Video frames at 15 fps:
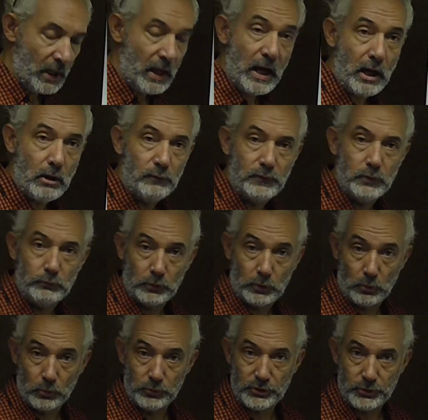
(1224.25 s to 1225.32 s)
How have you
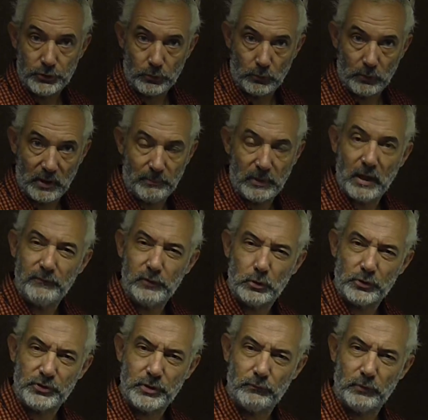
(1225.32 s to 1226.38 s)
recorded your RAP? Have you
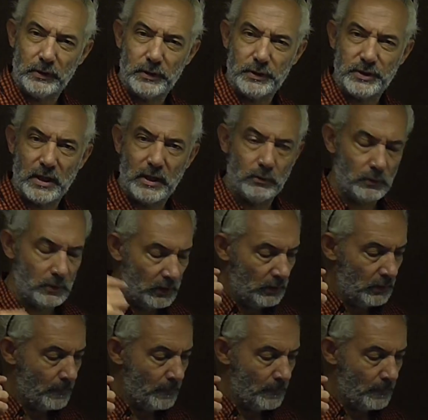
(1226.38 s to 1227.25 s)
got it written down?